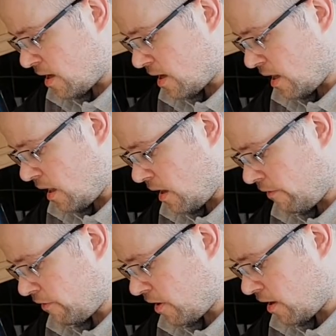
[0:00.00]
and
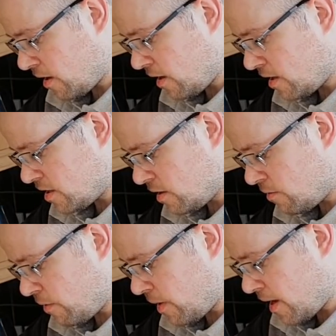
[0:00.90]
lifting, and let's see
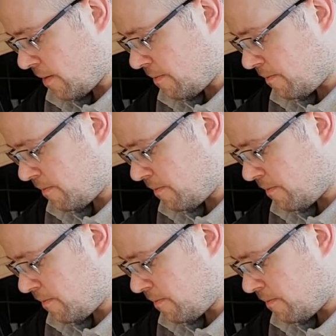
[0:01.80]
what we get.